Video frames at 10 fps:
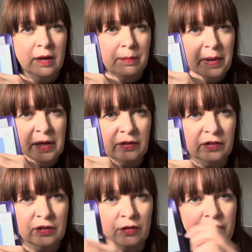piece
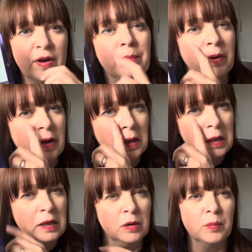of fabric,
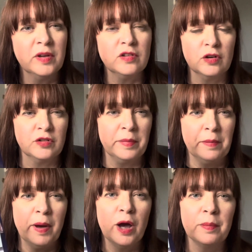it almost looks a
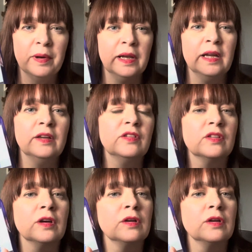bit purpley, so